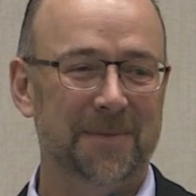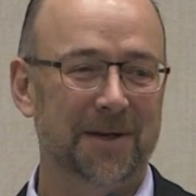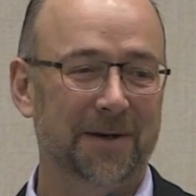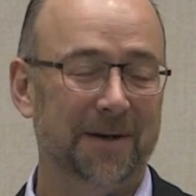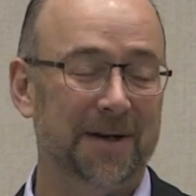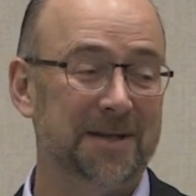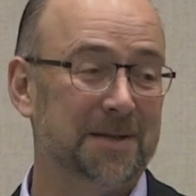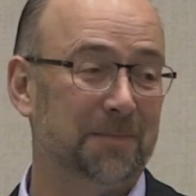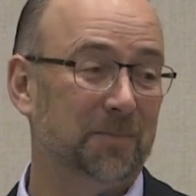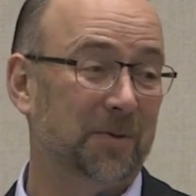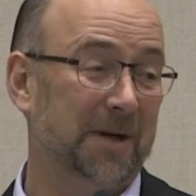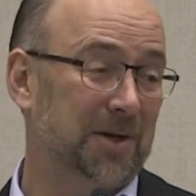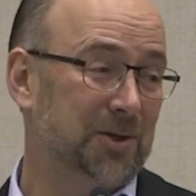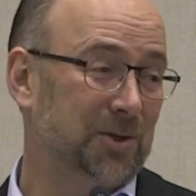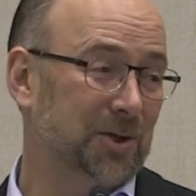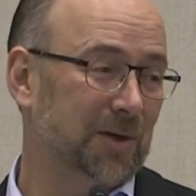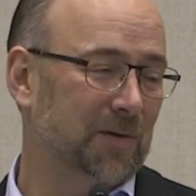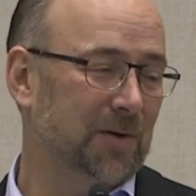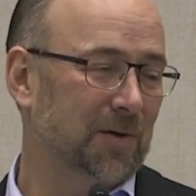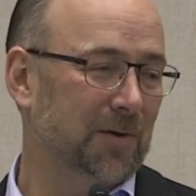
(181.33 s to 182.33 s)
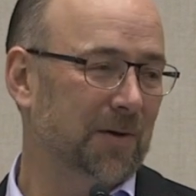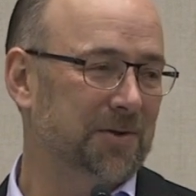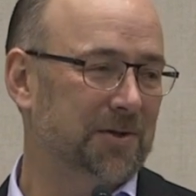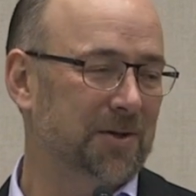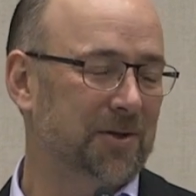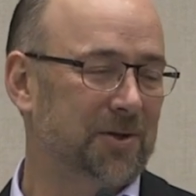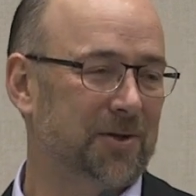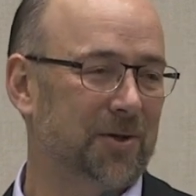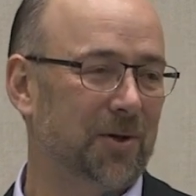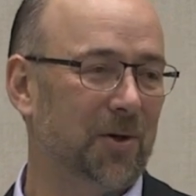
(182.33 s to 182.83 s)
there is a pressure, of course, to
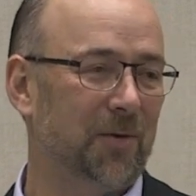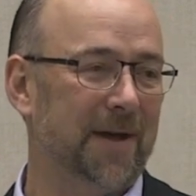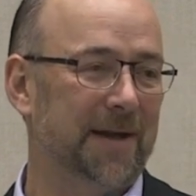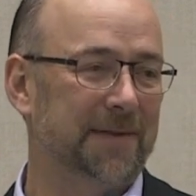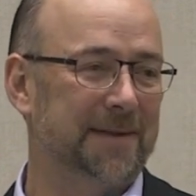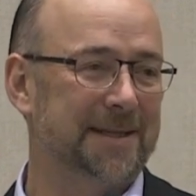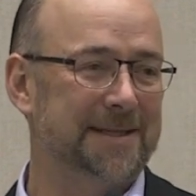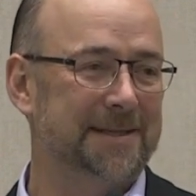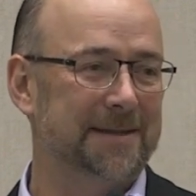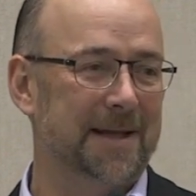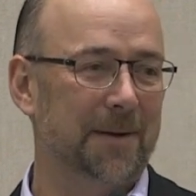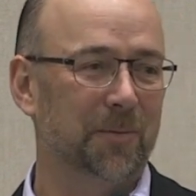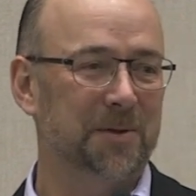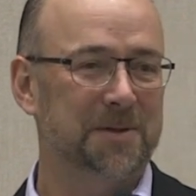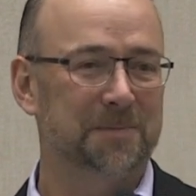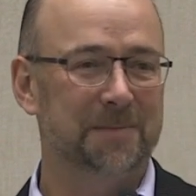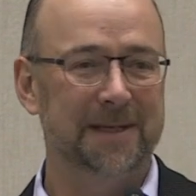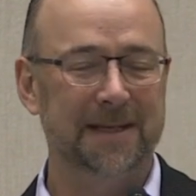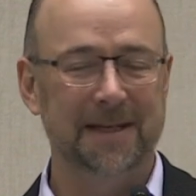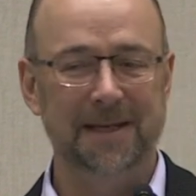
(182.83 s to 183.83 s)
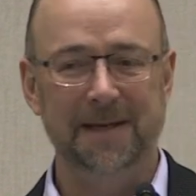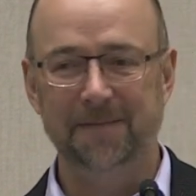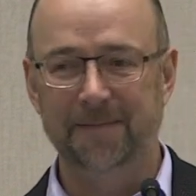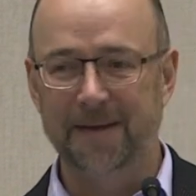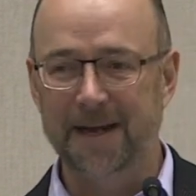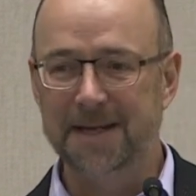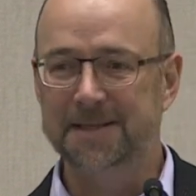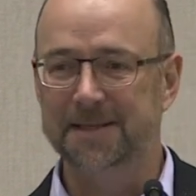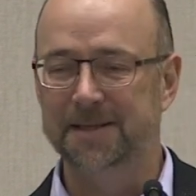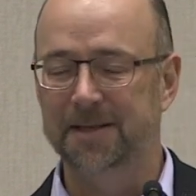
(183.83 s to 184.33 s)
show that what's being
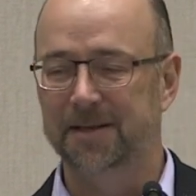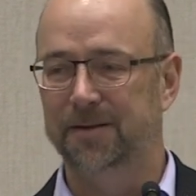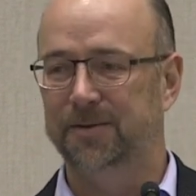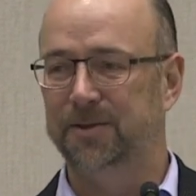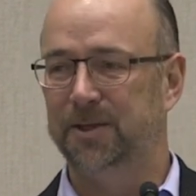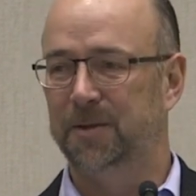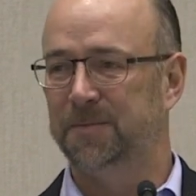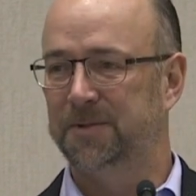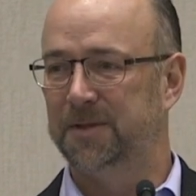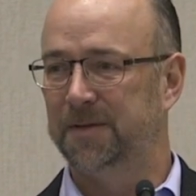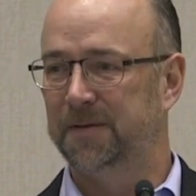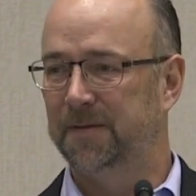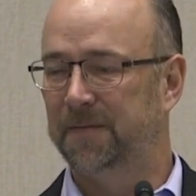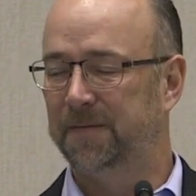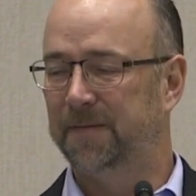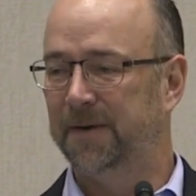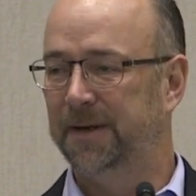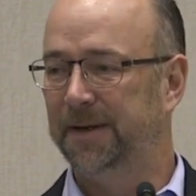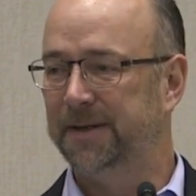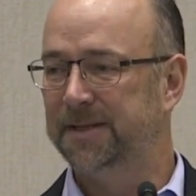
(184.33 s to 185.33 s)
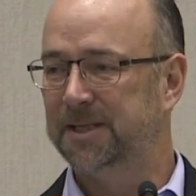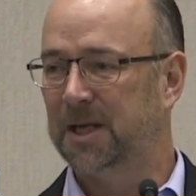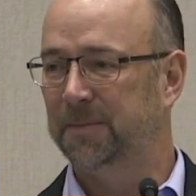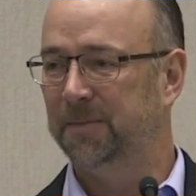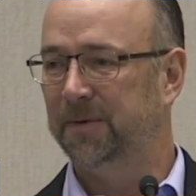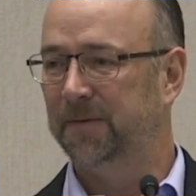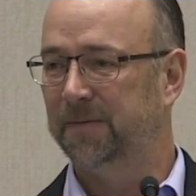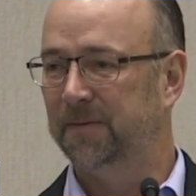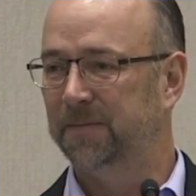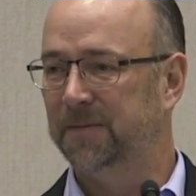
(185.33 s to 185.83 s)
invested in terms of the fundings
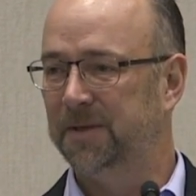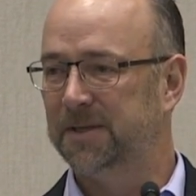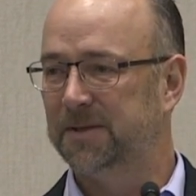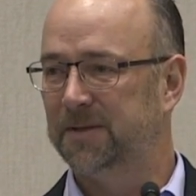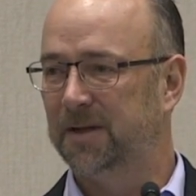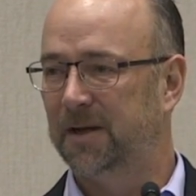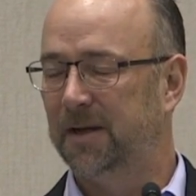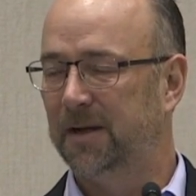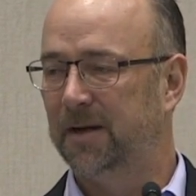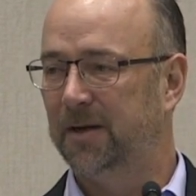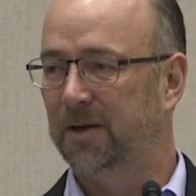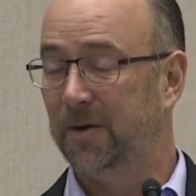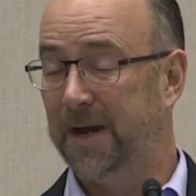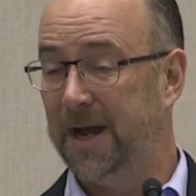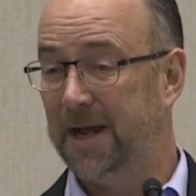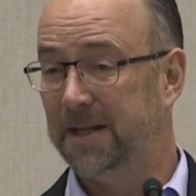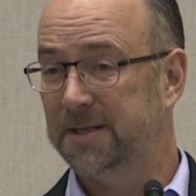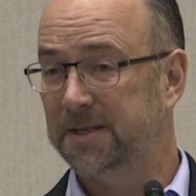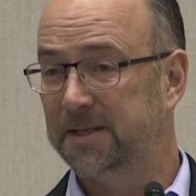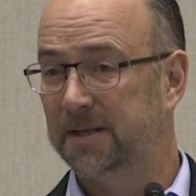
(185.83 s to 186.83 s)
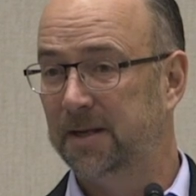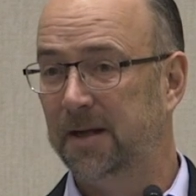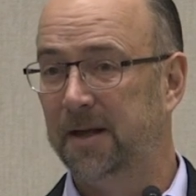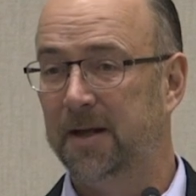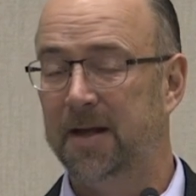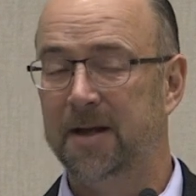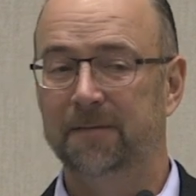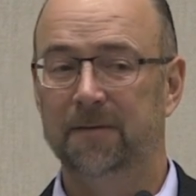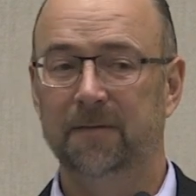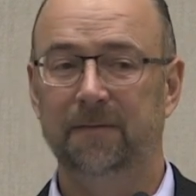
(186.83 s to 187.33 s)
coming from these grants
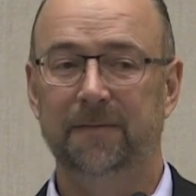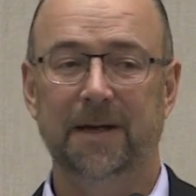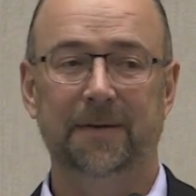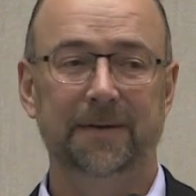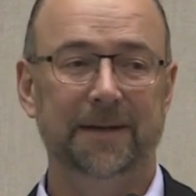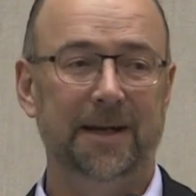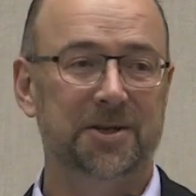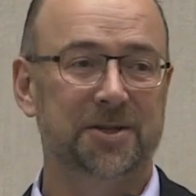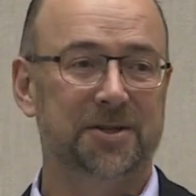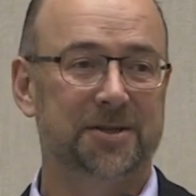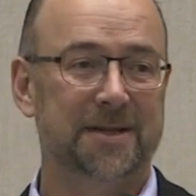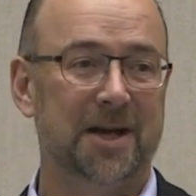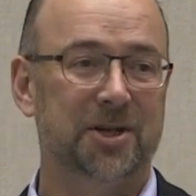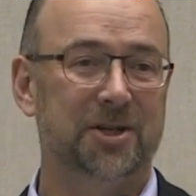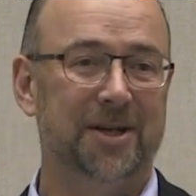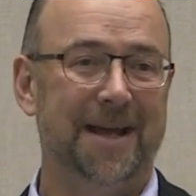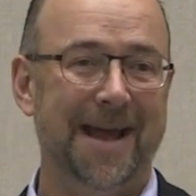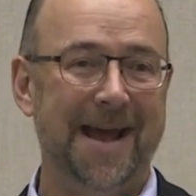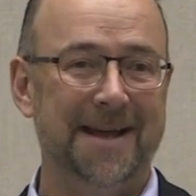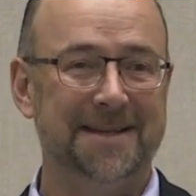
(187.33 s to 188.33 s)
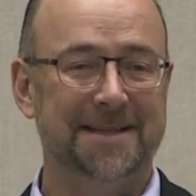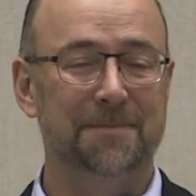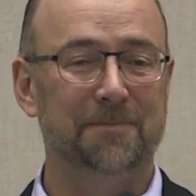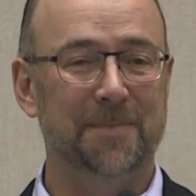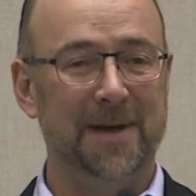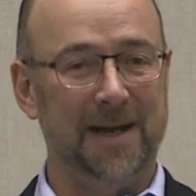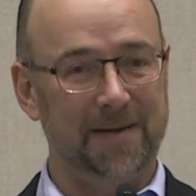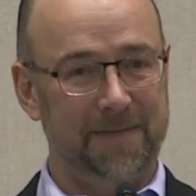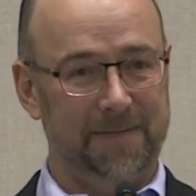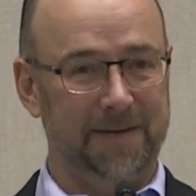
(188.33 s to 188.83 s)
from foundations actually has a
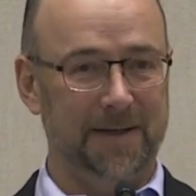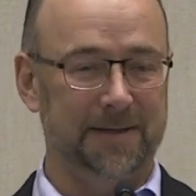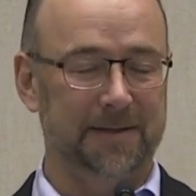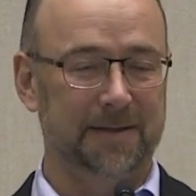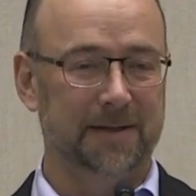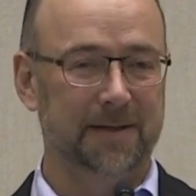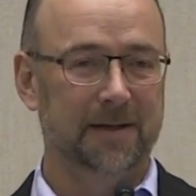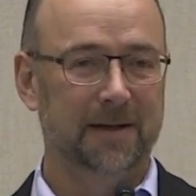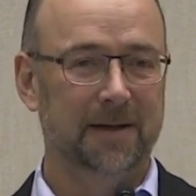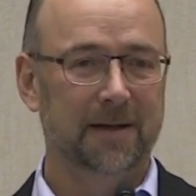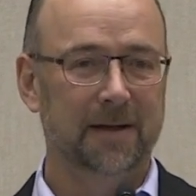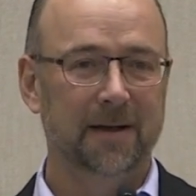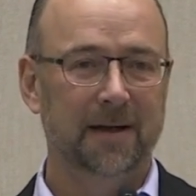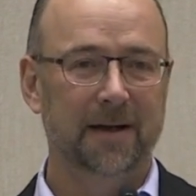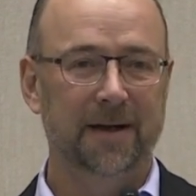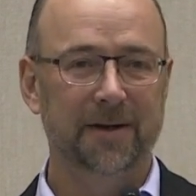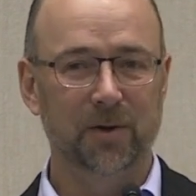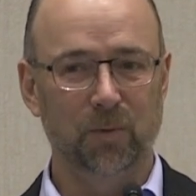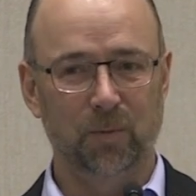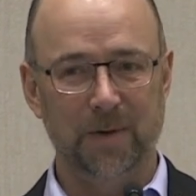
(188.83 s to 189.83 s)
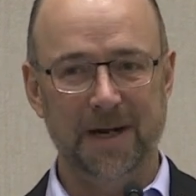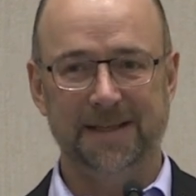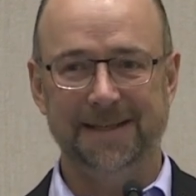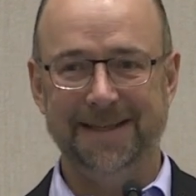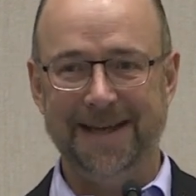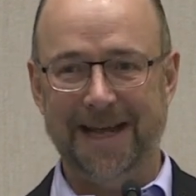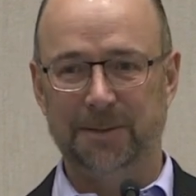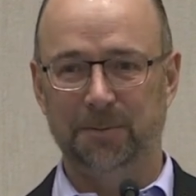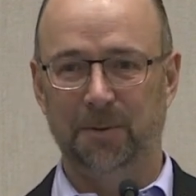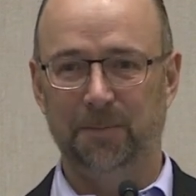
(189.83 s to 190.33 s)
benefit, a direct,
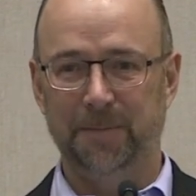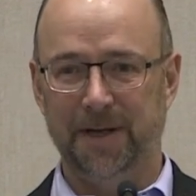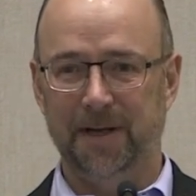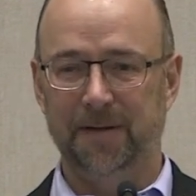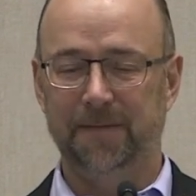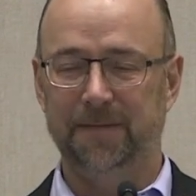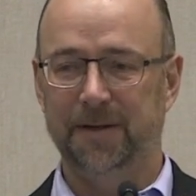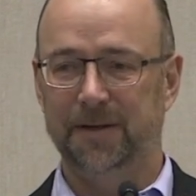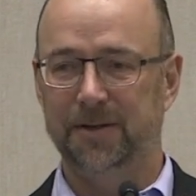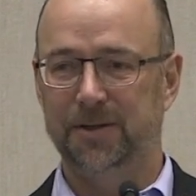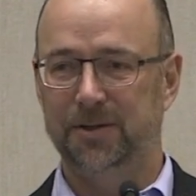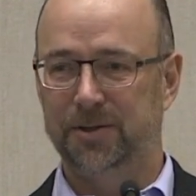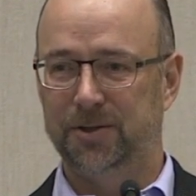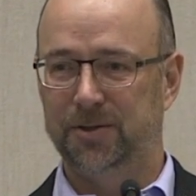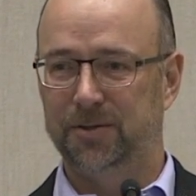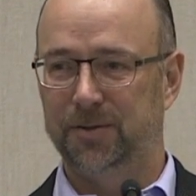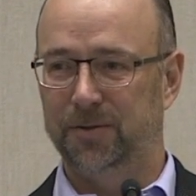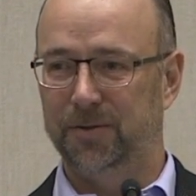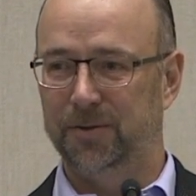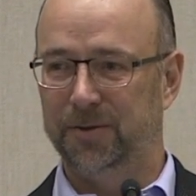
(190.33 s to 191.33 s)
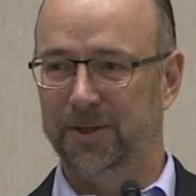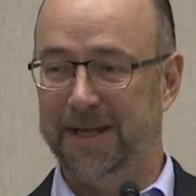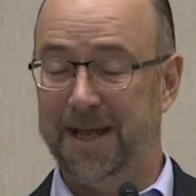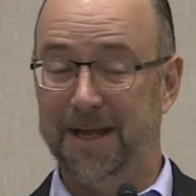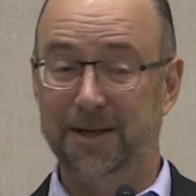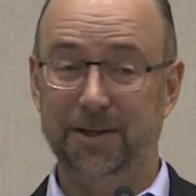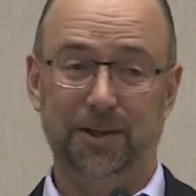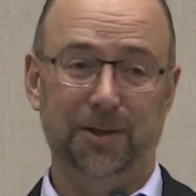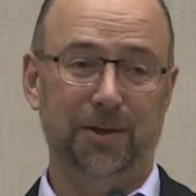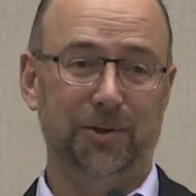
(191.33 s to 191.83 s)
tangible benefit to the
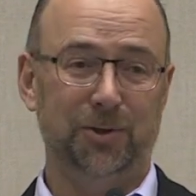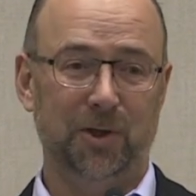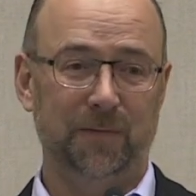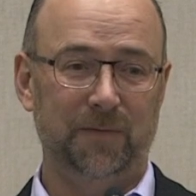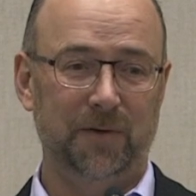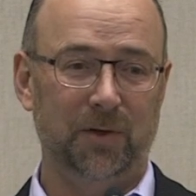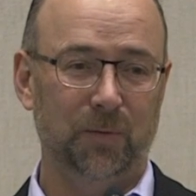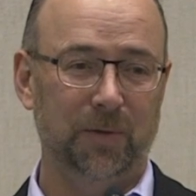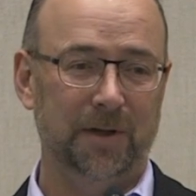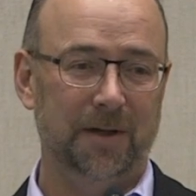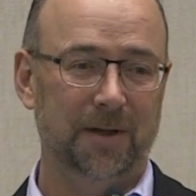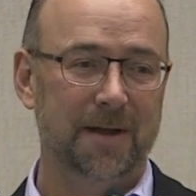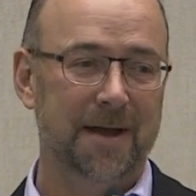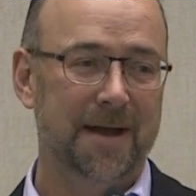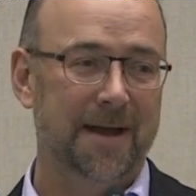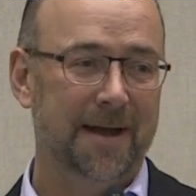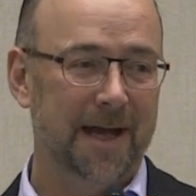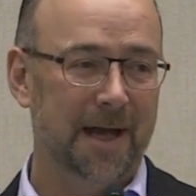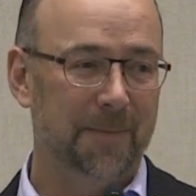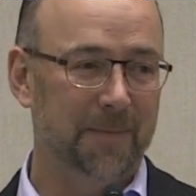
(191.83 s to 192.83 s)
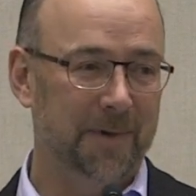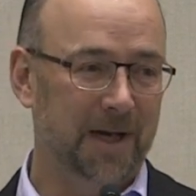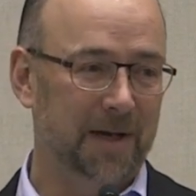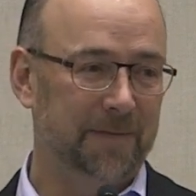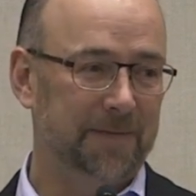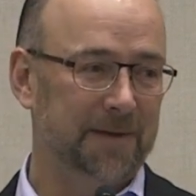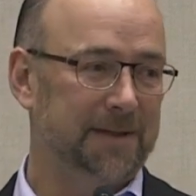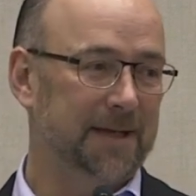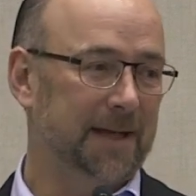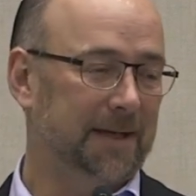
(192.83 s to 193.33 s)
end user, if you will, a
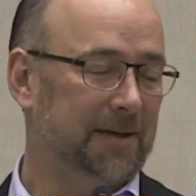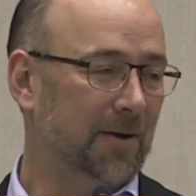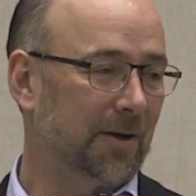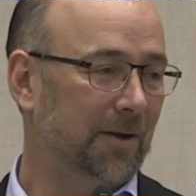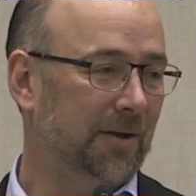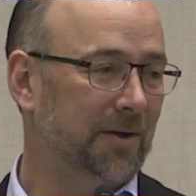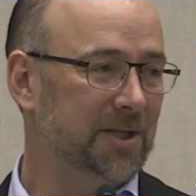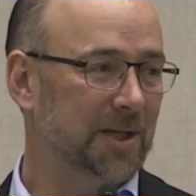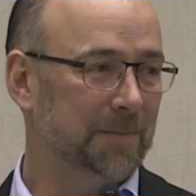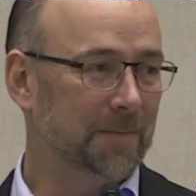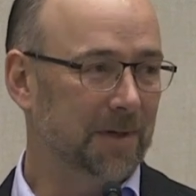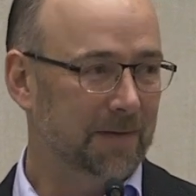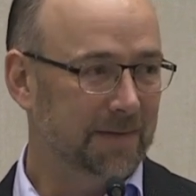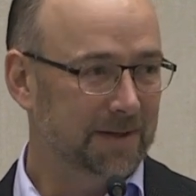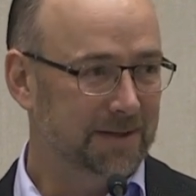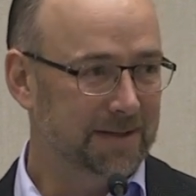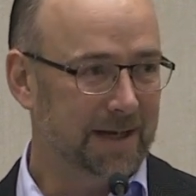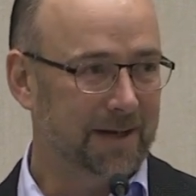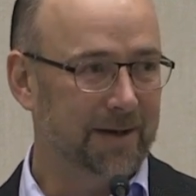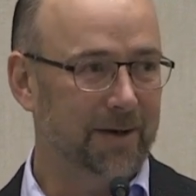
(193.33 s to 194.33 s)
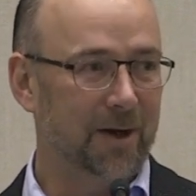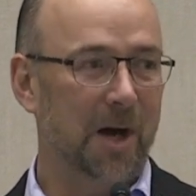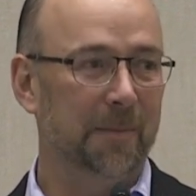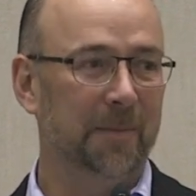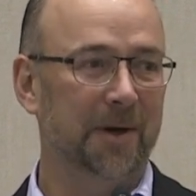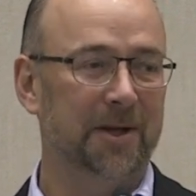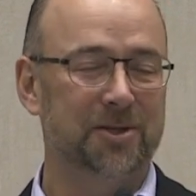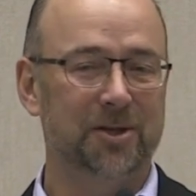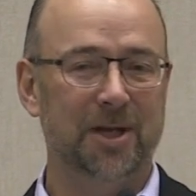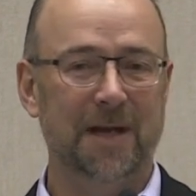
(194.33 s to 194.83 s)
benefit to technology, a benefit to economics.